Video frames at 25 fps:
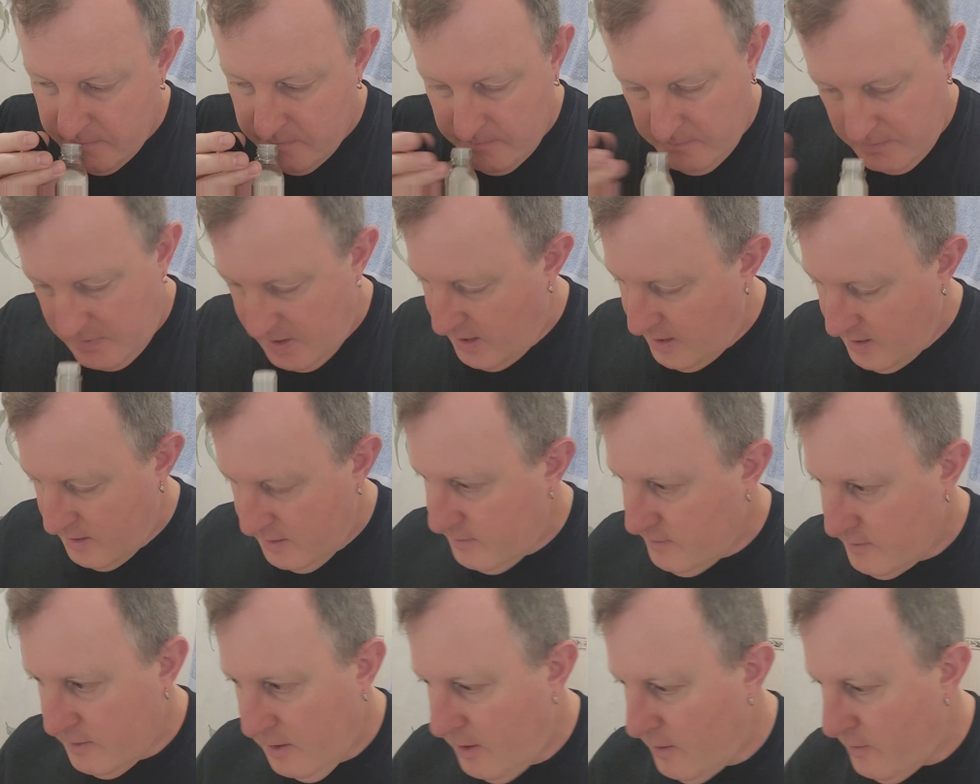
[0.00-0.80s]
Yeah,
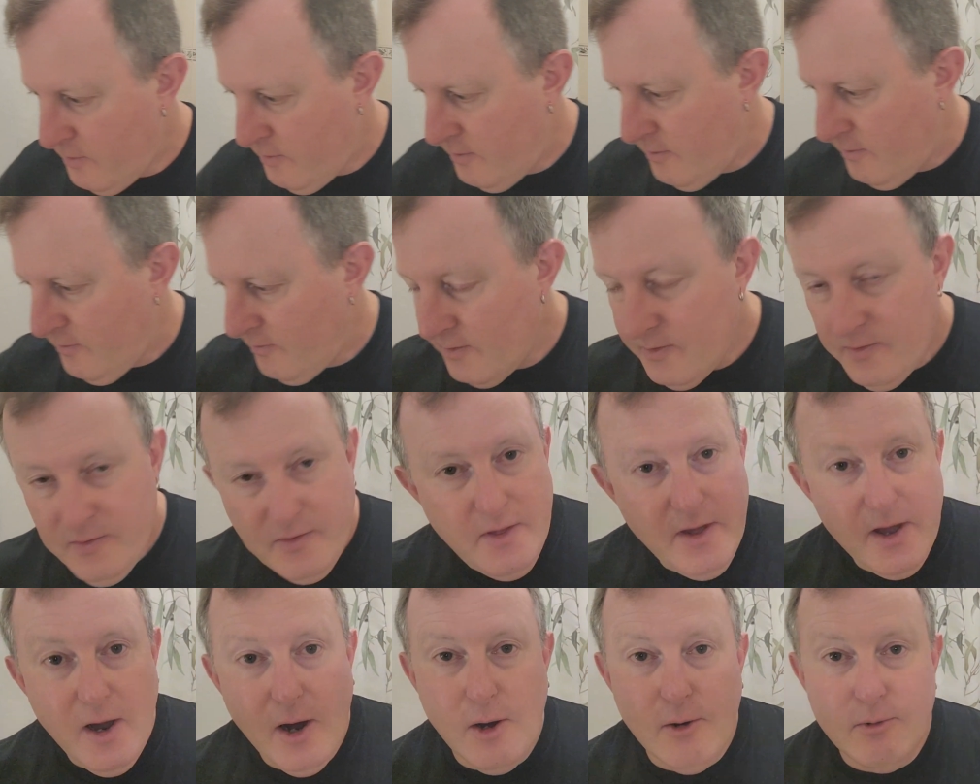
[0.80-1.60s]
God,
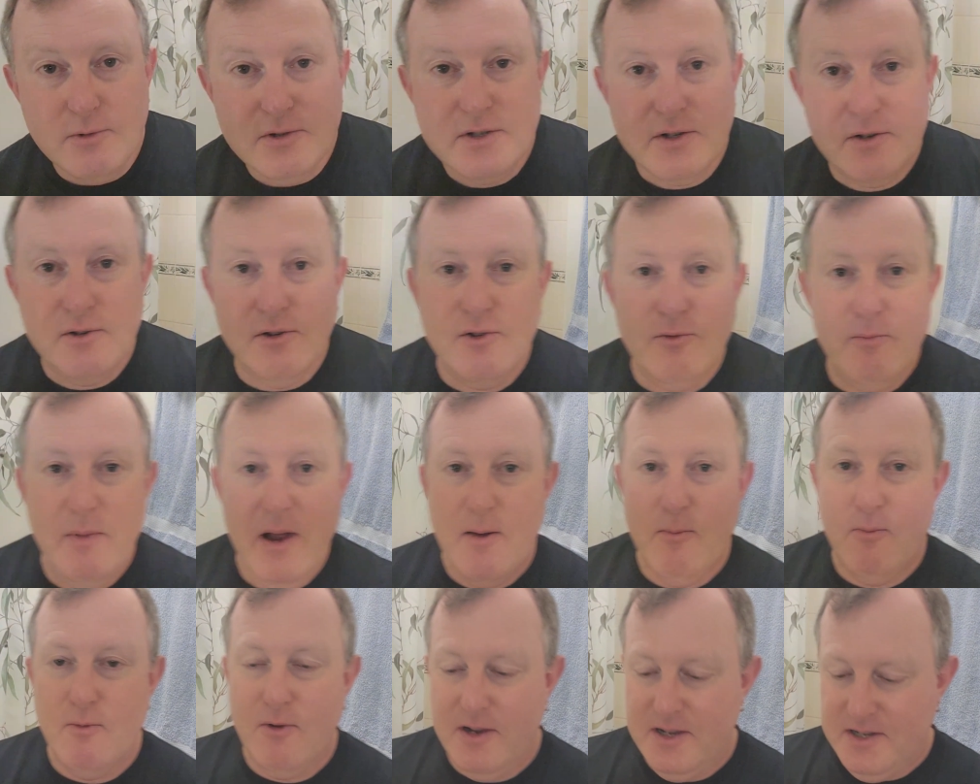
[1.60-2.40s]
the old school
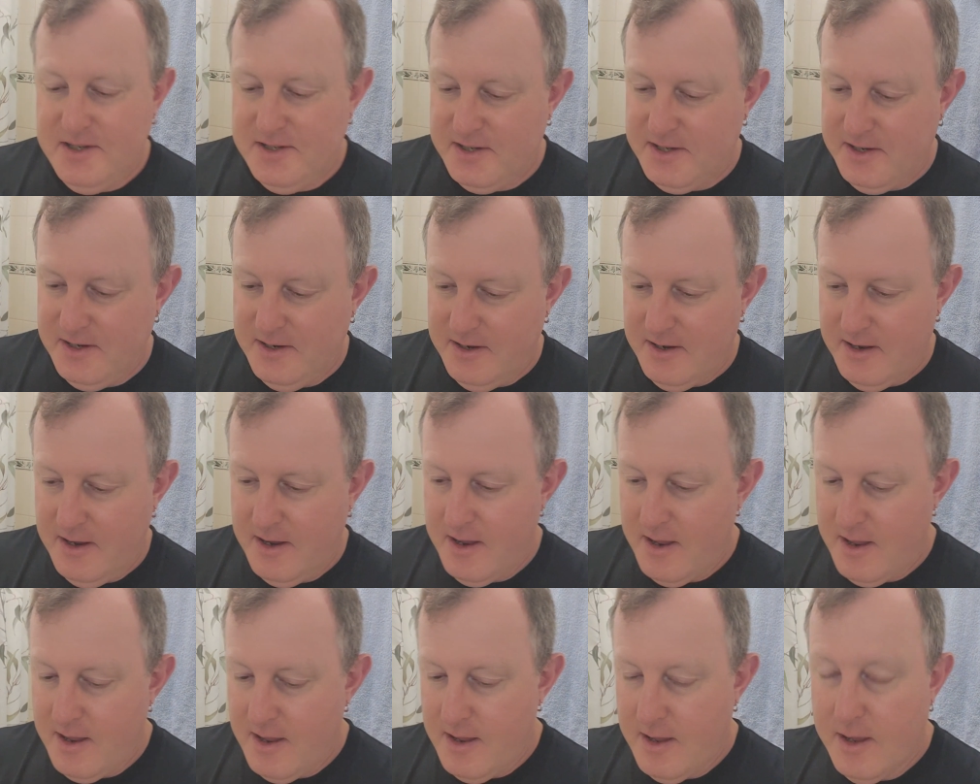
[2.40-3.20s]
memories.
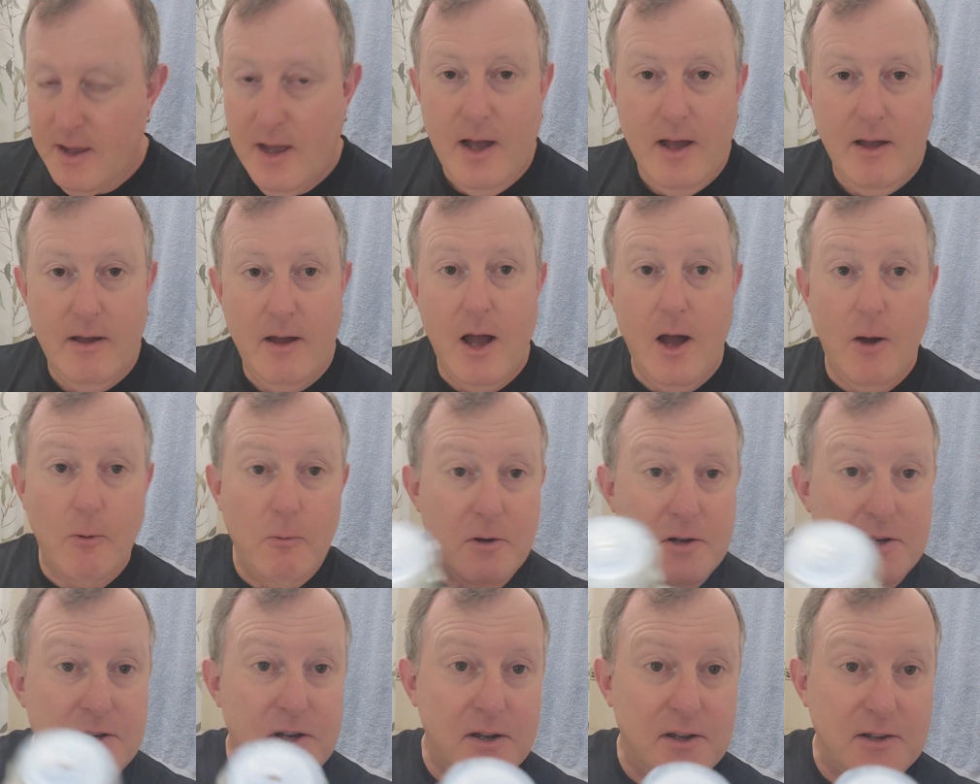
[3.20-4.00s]
I
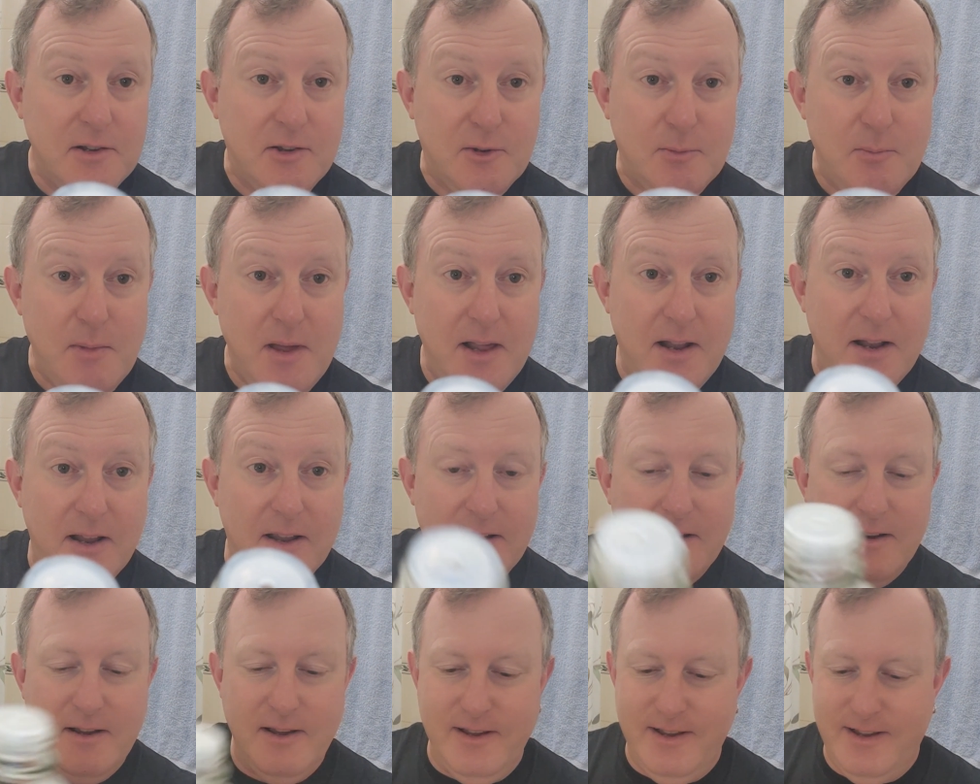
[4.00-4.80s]
wish you could smell
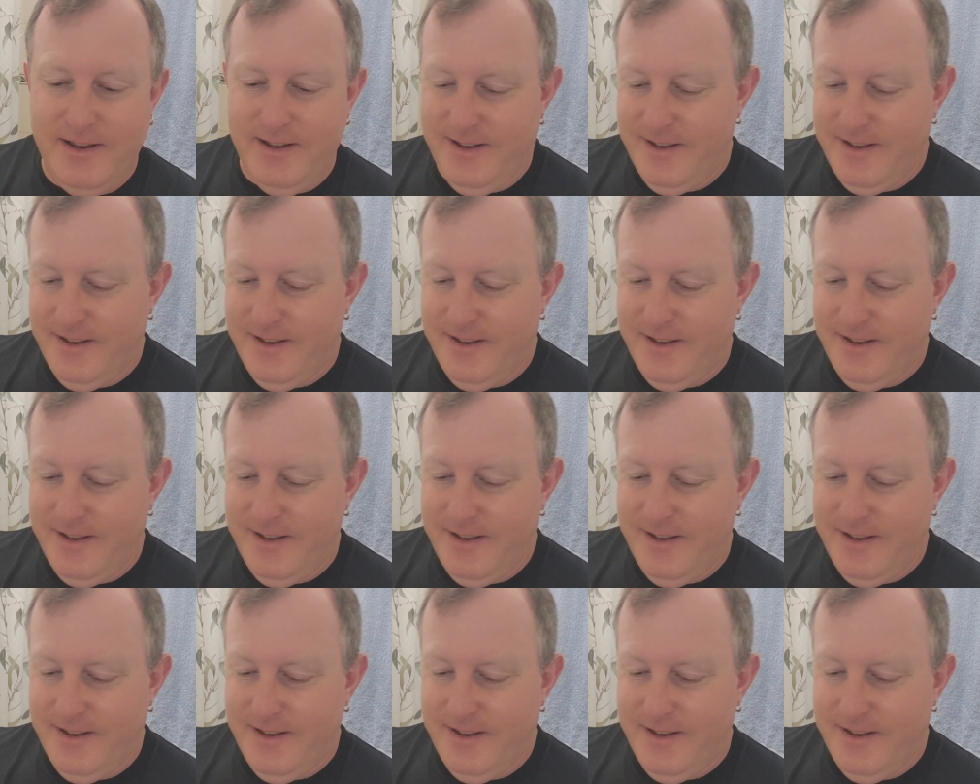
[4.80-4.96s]
it.